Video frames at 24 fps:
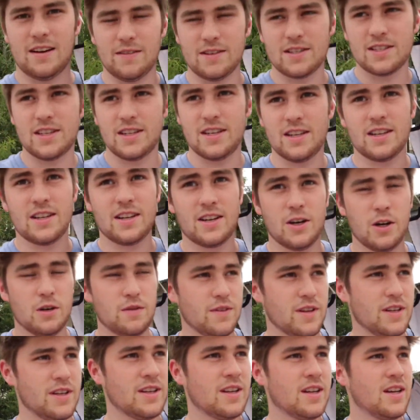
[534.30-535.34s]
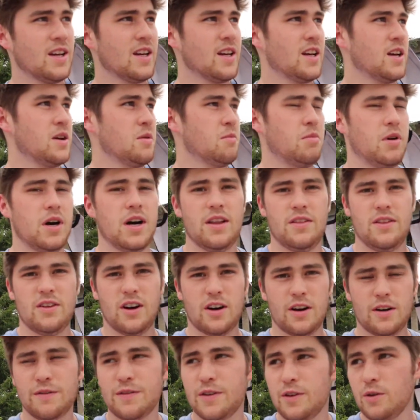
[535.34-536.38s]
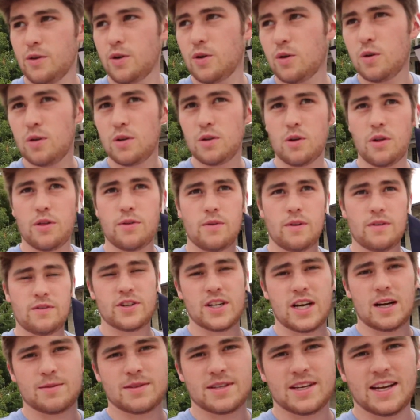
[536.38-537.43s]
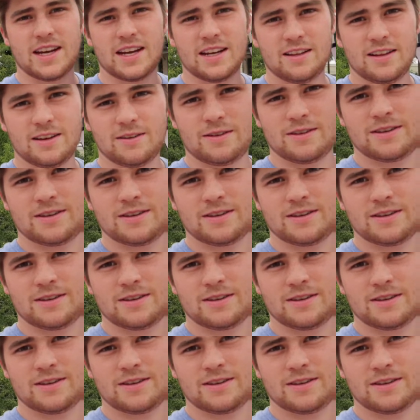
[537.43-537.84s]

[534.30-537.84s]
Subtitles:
obviously COVID, but there are a few cool little thrift shops that Haley.